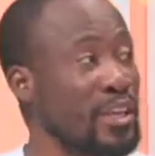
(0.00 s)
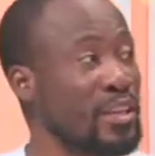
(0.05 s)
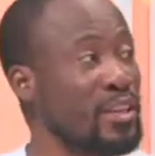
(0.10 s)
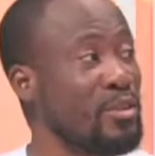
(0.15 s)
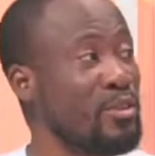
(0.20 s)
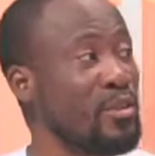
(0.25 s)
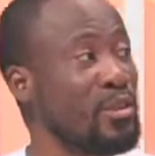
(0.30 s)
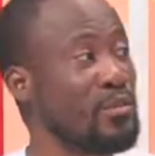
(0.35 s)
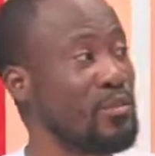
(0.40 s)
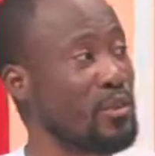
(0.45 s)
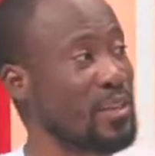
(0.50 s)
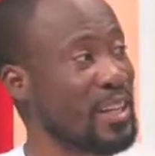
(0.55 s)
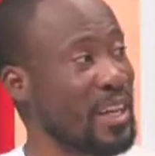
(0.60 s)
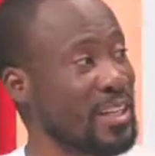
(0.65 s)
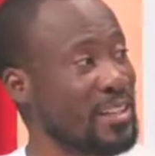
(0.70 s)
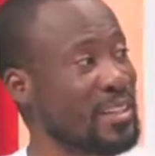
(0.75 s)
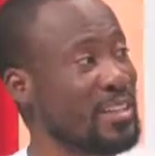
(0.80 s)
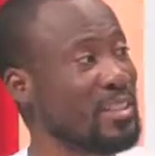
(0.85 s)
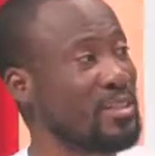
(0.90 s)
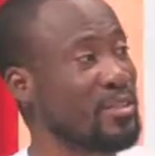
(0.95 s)
looking for that,
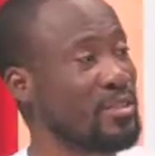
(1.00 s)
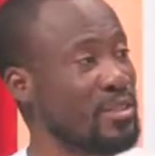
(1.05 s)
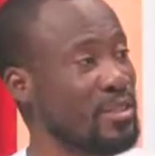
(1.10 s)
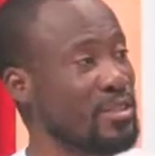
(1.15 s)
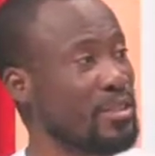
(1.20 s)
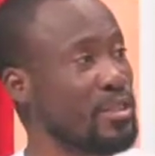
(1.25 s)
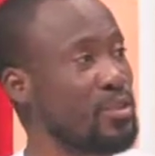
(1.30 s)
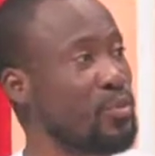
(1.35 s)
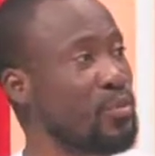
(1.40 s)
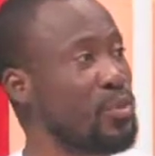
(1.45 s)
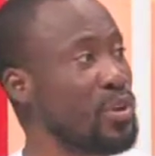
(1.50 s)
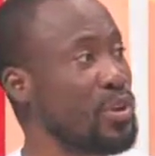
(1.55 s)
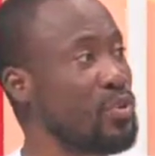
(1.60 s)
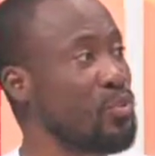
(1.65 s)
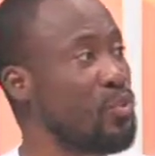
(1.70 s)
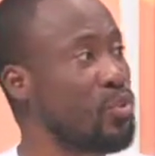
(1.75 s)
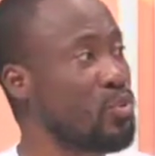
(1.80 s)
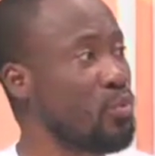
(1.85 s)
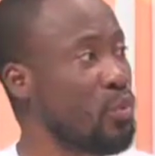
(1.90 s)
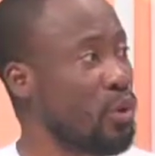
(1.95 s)
and we
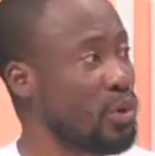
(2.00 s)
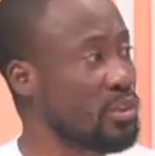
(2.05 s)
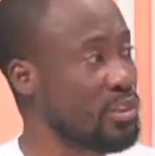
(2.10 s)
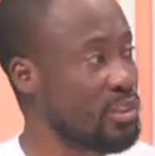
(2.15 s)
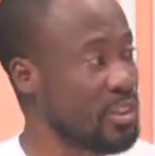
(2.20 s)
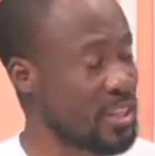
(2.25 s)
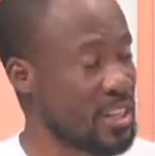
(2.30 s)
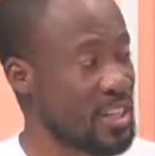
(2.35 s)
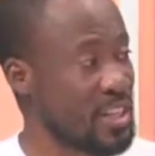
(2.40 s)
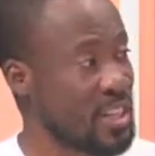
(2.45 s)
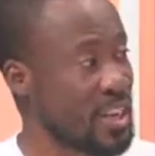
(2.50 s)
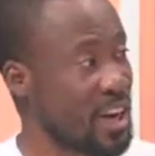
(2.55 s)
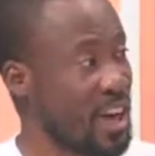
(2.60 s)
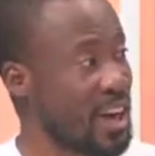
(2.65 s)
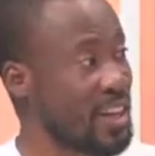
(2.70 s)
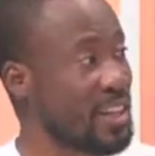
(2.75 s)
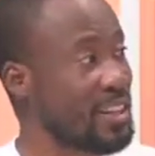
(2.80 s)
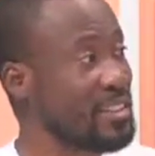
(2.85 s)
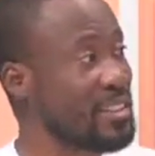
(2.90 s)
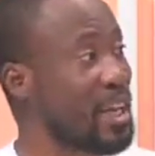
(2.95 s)
would want
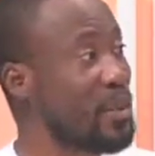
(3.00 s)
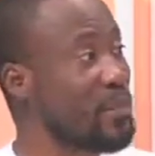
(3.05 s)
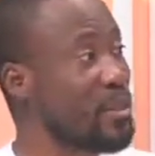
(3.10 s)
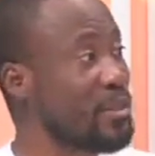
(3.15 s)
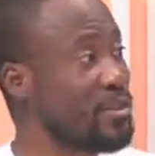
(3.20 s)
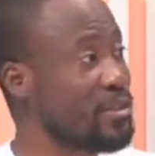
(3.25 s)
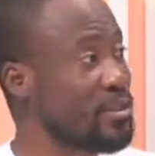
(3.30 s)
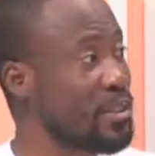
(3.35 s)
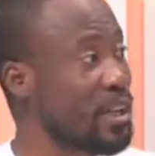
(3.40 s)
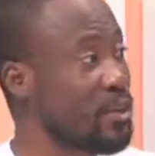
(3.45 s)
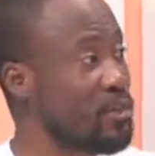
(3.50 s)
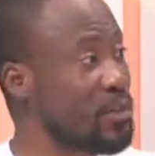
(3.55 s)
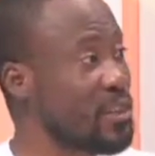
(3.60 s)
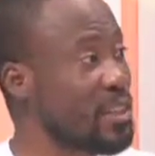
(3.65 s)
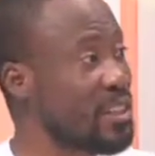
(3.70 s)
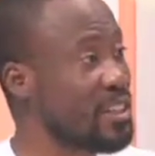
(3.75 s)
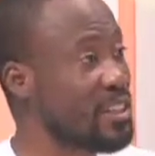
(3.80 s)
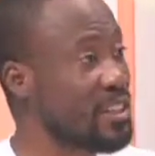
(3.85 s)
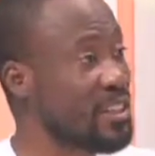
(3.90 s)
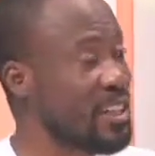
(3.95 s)
an adjournment so that we
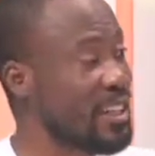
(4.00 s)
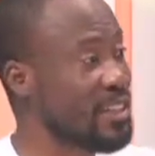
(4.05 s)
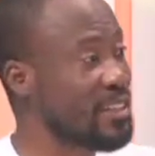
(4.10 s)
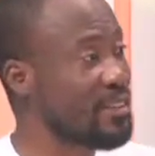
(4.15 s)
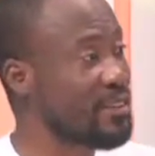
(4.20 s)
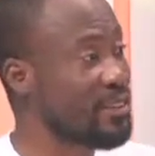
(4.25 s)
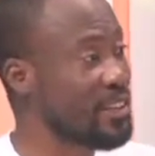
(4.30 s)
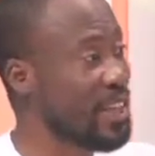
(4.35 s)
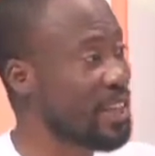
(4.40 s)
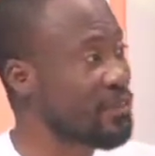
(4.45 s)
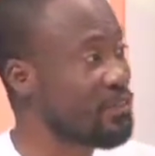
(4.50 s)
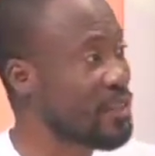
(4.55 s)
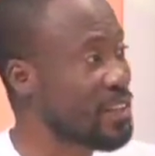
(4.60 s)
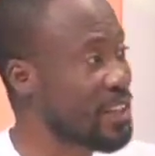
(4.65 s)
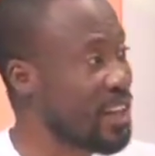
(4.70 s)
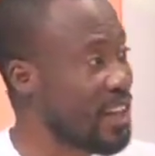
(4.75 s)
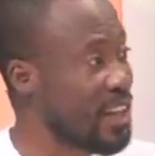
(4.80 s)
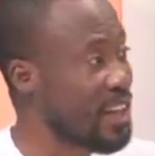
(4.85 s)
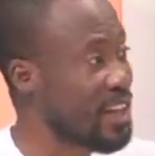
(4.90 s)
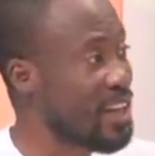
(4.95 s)
can get
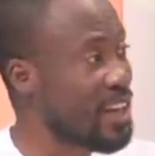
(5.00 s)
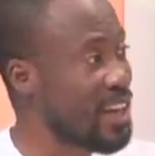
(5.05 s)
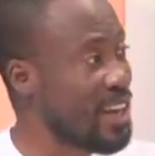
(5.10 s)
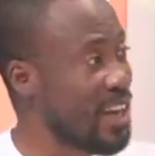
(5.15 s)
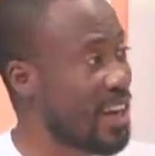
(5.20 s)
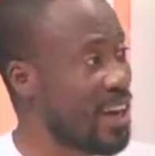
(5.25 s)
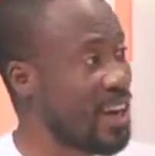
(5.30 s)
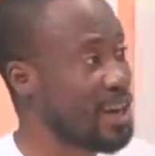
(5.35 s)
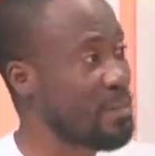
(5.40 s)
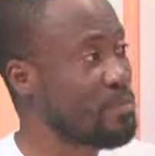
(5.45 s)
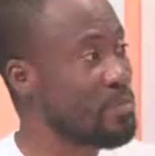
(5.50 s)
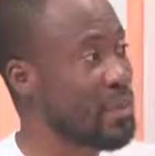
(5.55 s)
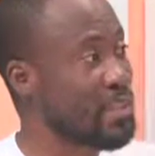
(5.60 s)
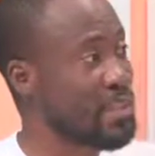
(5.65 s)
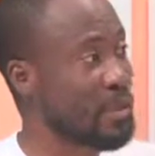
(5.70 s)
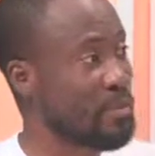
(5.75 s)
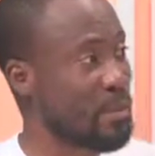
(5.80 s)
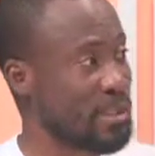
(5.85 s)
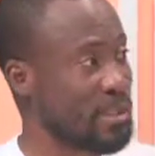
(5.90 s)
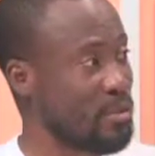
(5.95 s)
further and better
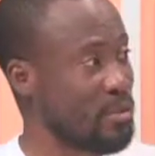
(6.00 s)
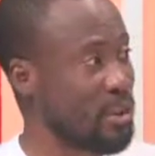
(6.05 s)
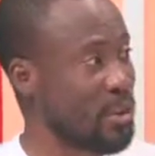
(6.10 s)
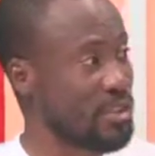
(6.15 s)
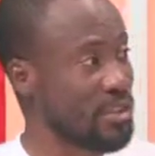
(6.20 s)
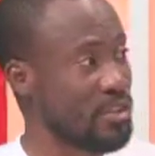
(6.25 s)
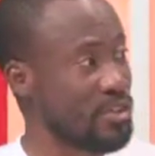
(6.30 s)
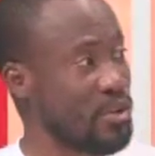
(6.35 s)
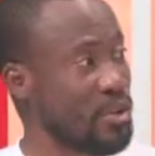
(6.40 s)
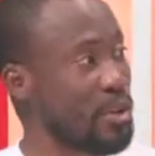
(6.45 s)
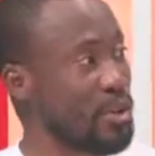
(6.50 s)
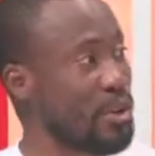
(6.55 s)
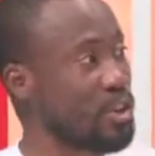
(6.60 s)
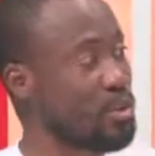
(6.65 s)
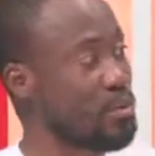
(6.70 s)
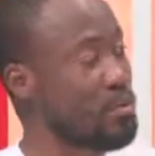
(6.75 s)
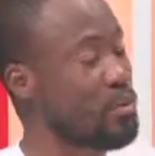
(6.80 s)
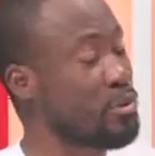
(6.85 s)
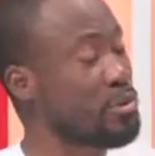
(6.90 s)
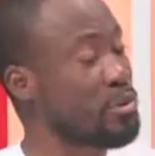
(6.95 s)
particulars in order to
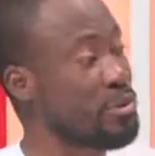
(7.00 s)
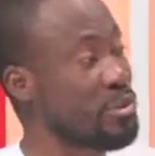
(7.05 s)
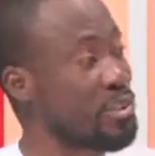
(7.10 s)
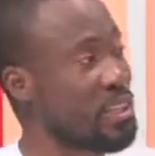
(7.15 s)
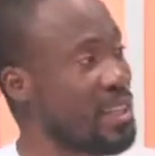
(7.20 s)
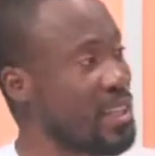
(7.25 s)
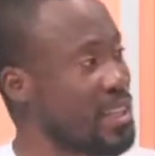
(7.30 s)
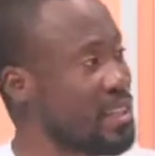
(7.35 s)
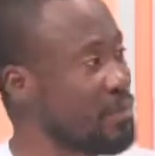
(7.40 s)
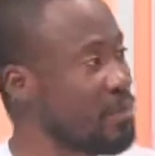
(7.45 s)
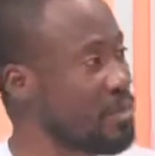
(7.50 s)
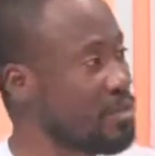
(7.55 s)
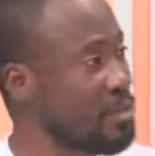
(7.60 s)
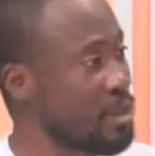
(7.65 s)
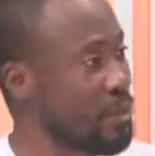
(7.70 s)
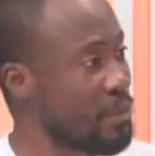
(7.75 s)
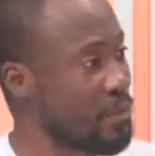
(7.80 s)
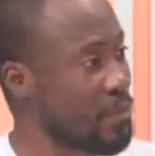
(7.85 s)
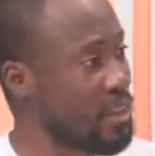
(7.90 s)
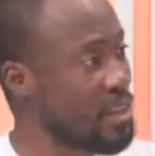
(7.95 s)
prosecute the individual.
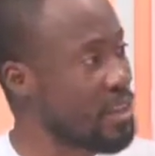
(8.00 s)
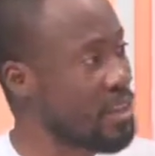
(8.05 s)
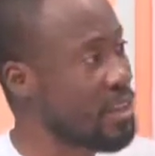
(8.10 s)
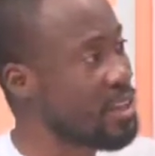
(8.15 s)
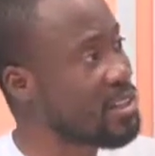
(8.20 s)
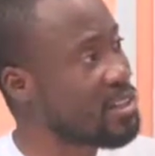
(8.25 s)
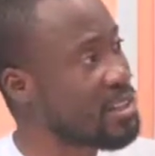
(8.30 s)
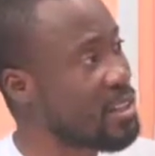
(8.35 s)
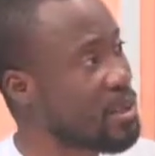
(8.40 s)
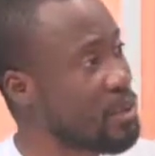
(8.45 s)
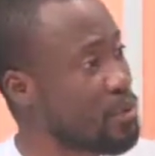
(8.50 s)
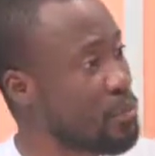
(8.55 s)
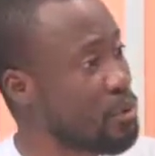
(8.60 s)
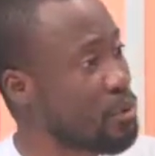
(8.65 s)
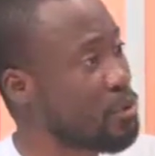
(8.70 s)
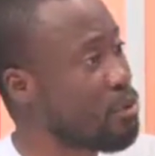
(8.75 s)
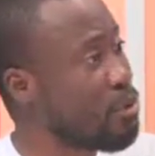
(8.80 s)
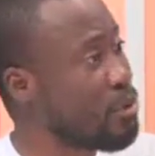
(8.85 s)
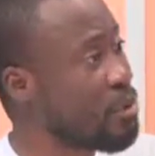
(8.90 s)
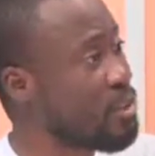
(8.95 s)
It is a
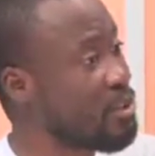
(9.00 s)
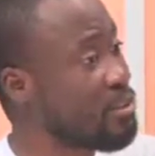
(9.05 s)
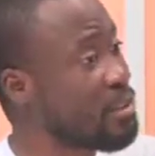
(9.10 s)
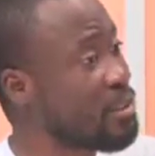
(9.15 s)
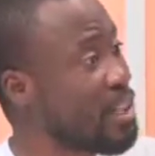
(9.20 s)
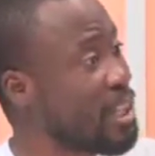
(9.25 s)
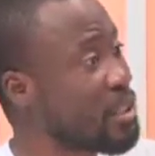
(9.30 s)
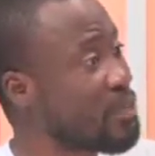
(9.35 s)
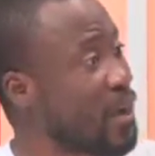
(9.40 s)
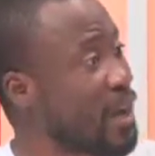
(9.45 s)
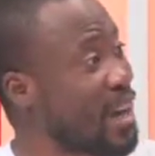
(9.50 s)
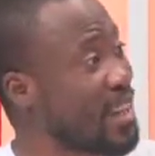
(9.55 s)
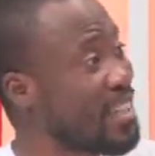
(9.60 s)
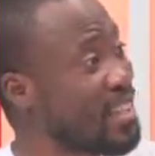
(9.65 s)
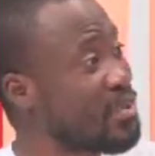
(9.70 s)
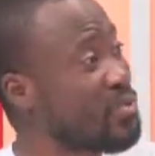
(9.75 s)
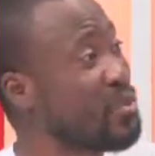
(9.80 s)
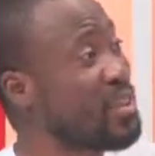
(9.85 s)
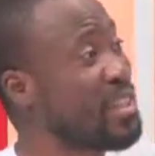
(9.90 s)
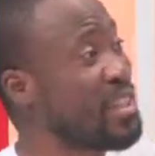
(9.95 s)
prolonging of the case, but it
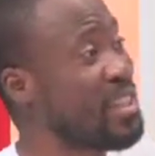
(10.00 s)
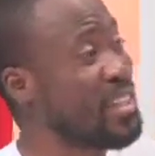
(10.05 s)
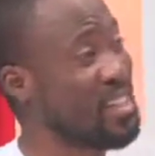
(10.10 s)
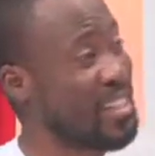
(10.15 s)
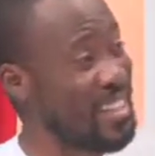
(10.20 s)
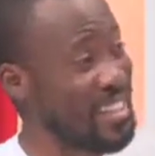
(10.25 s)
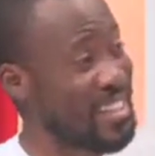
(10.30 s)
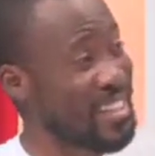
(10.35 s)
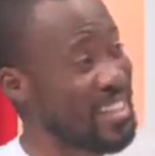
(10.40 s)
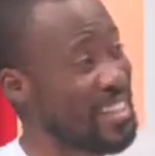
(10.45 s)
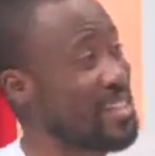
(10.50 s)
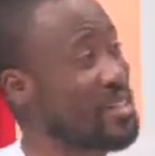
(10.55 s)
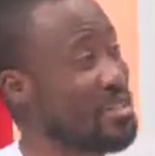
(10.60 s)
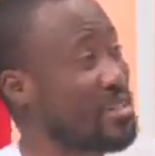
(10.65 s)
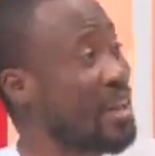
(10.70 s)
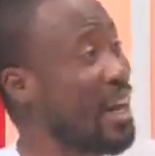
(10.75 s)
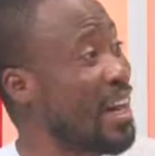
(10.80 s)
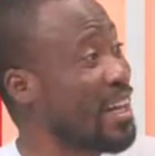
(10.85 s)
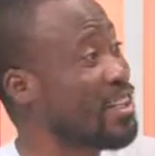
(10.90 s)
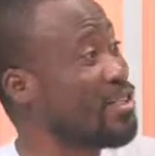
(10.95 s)
is within the
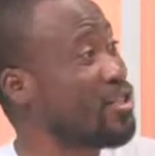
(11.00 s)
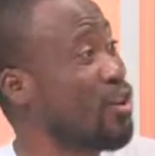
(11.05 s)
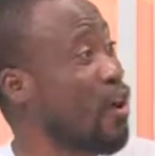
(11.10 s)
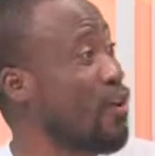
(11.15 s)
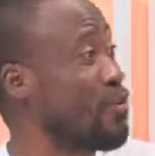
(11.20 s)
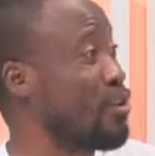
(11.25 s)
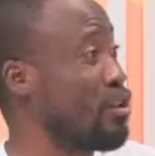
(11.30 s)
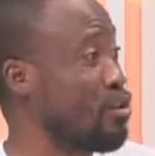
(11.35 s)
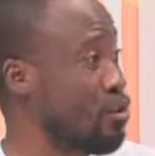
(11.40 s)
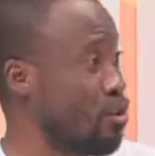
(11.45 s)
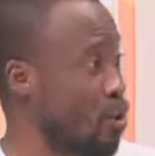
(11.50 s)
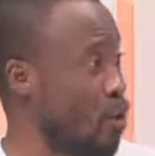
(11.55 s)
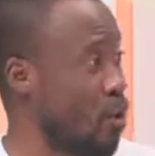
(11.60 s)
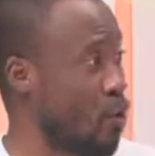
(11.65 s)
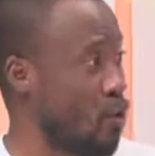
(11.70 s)
rights of the law